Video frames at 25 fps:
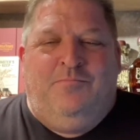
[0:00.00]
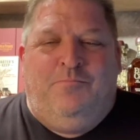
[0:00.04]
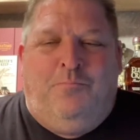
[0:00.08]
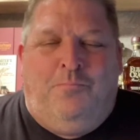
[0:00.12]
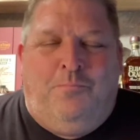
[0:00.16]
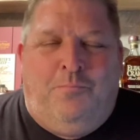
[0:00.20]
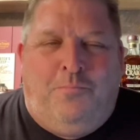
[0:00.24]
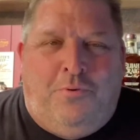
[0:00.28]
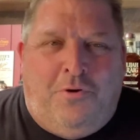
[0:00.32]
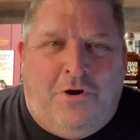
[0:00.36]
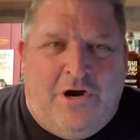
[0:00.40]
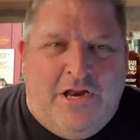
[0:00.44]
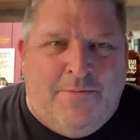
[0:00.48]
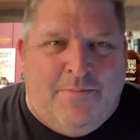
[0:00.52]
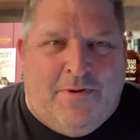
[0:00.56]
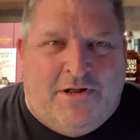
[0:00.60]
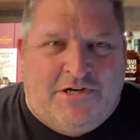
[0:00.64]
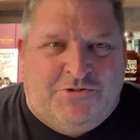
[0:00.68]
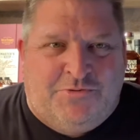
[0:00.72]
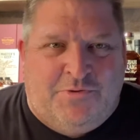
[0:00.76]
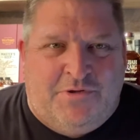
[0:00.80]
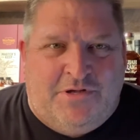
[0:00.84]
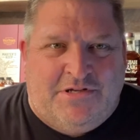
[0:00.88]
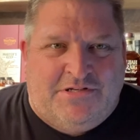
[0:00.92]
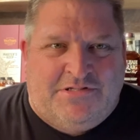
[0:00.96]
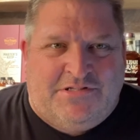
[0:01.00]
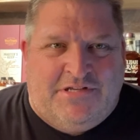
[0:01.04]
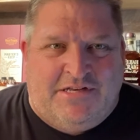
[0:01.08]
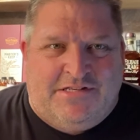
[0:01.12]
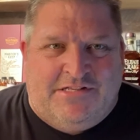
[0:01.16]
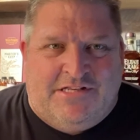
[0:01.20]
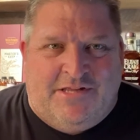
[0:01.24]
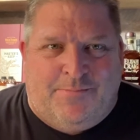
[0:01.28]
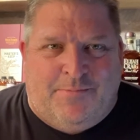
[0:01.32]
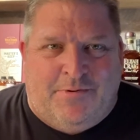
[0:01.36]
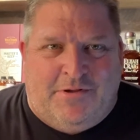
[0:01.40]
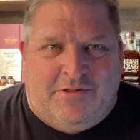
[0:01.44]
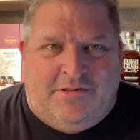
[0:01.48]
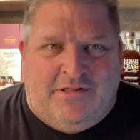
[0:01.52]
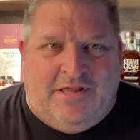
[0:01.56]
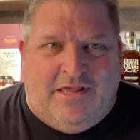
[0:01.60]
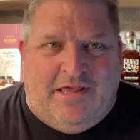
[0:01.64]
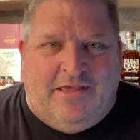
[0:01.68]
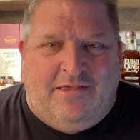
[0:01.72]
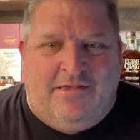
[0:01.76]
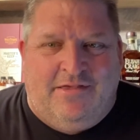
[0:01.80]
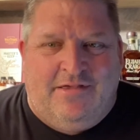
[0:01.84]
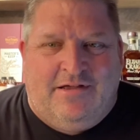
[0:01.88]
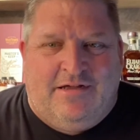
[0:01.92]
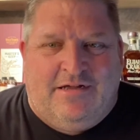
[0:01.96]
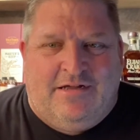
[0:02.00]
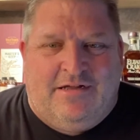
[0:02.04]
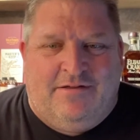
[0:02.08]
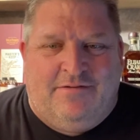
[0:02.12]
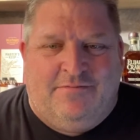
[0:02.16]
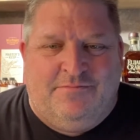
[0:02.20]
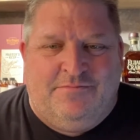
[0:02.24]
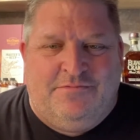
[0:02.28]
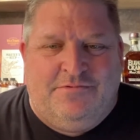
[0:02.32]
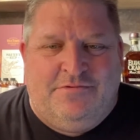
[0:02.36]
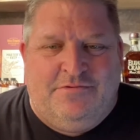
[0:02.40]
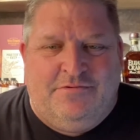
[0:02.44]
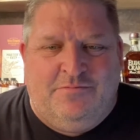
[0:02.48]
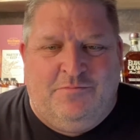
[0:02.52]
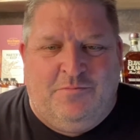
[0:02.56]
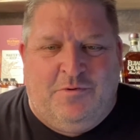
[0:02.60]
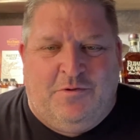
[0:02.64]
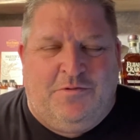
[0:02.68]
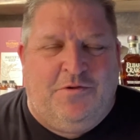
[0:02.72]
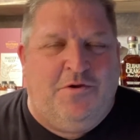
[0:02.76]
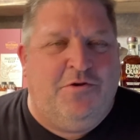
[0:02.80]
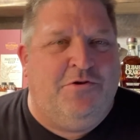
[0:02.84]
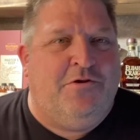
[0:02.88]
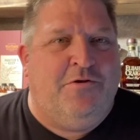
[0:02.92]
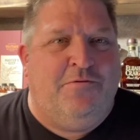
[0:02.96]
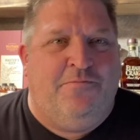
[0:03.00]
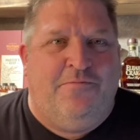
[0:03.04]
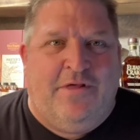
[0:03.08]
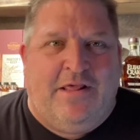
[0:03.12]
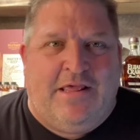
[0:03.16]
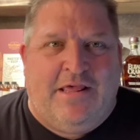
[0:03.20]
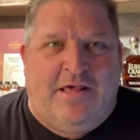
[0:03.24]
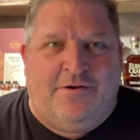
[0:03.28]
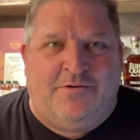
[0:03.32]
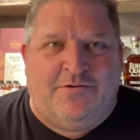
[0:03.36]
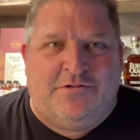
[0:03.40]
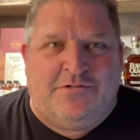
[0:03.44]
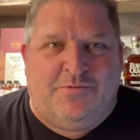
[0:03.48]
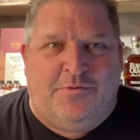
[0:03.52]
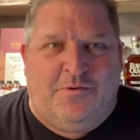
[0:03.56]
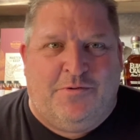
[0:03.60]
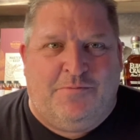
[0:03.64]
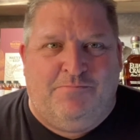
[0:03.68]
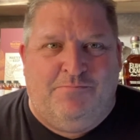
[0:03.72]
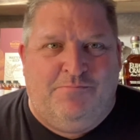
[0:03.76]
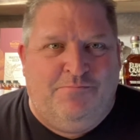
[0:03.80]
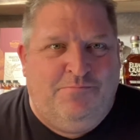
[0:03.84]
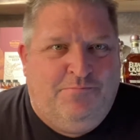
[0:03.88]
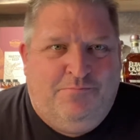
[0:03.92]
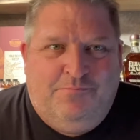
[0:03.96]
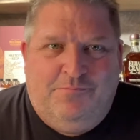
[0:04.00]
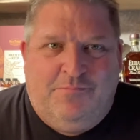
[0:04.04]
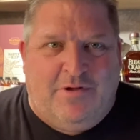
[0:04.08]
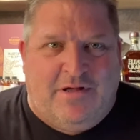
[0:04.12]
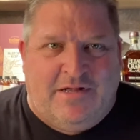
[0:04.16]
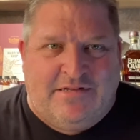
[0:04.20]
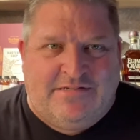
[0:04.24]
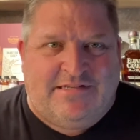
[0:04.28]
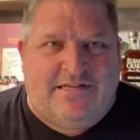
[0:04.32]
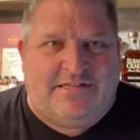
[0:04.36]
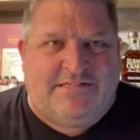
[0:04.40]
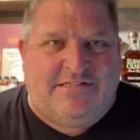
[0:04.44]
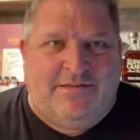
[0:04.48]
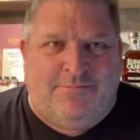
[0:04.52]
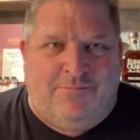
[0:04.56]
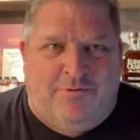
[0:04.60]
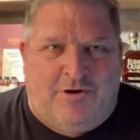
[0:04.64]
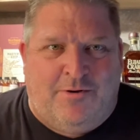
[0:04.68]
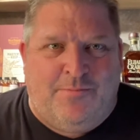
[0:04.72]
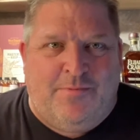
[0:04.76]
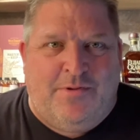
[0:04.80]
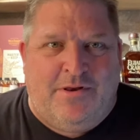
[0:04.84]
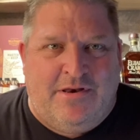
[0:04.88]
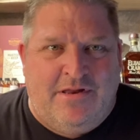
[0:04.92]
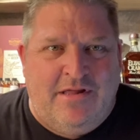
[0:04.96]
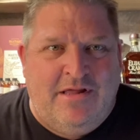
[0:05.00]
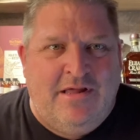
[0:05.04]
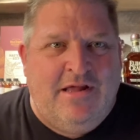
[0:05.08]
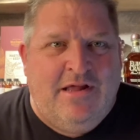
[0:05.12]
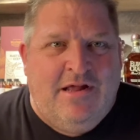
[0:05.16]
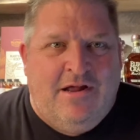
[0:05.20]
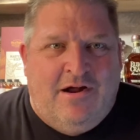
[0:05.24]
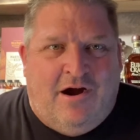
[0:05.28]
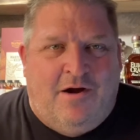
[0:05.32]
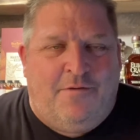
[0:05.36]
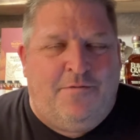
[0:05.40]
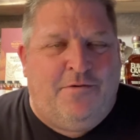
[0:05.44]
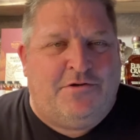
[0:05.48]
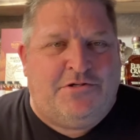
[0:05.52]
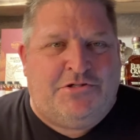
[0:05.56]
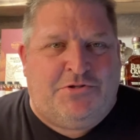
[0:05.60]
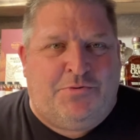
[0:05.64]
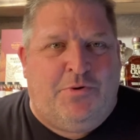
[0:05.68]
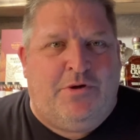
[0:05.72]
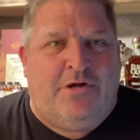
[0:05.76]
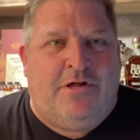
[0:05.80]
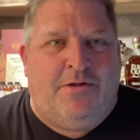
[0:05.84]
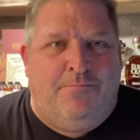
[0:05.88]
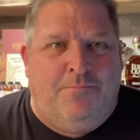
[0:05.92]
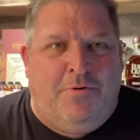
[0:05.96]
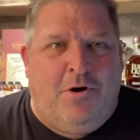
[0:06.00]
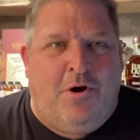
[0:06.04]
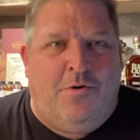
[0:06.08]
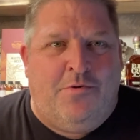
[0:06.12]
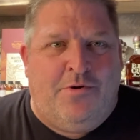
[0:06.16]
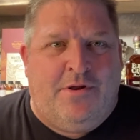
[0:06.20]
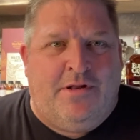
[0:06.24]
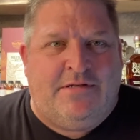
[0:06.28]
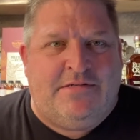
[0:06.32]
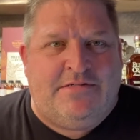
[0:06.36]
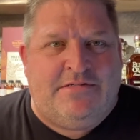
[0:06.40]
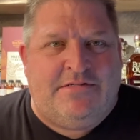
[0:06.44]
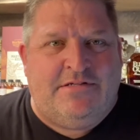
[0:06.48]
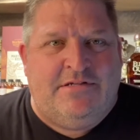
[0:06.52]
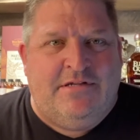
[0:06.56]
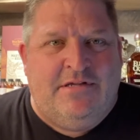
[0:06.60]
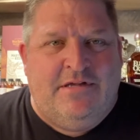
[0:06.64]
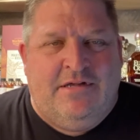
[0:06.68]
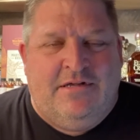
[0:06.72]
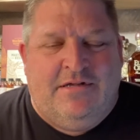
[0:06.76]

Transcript: pretty much what you see typically with YouTube videos with assessing bourbon are those 3 components.